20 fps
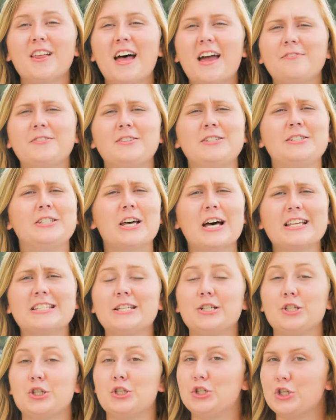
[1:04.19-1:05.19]
Life
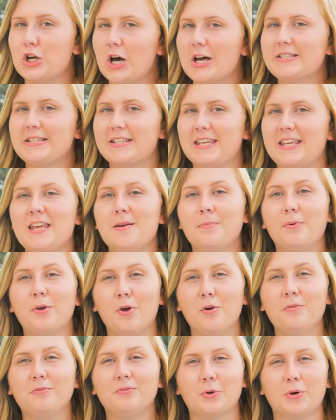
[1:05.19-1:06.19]
doesn't just keep
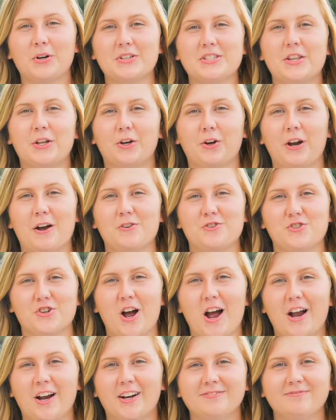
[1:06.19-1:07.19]
coop floors in the ground
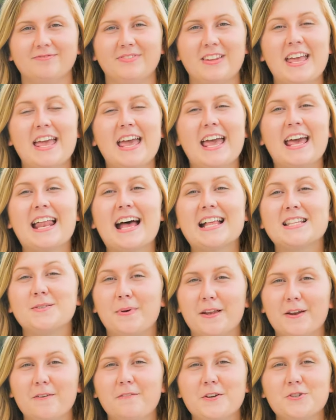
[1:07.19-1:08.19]
drier. It adds
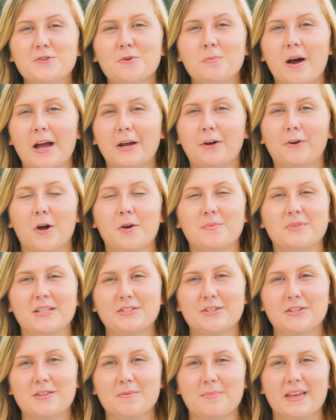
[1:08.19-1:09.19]
beneficial microbes
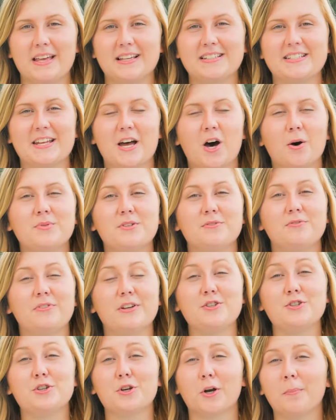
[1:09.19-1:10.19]
into the mix to help
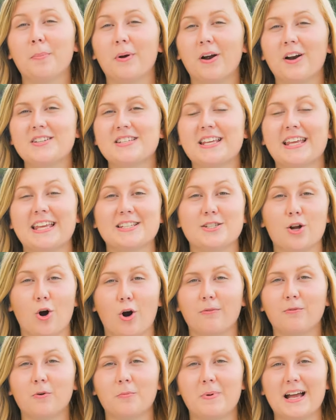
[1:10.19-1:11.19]
defend your birds against
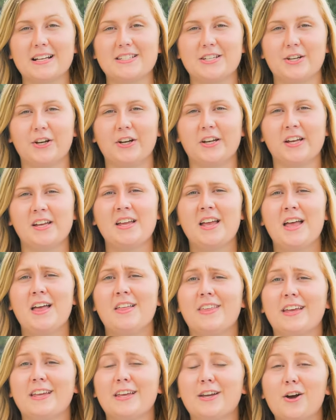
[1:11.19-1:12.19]
harmful bacteria
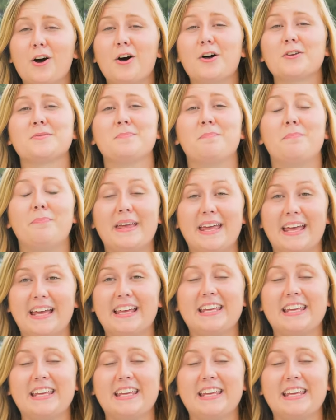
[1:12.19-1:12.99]
that can cause big